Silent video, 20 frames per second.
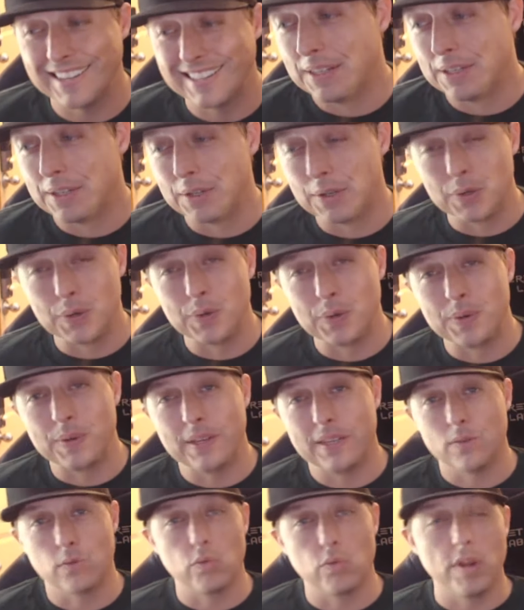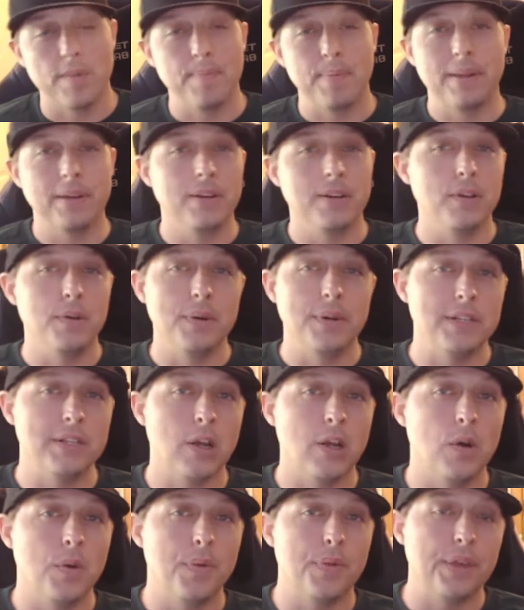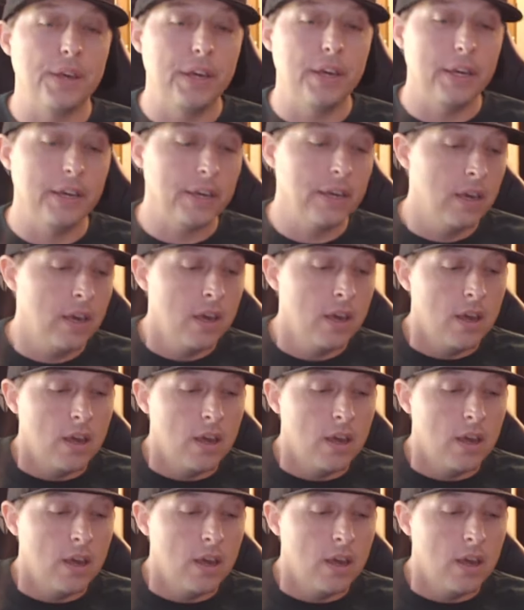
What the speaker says: Dude is ripping, doing his own thing.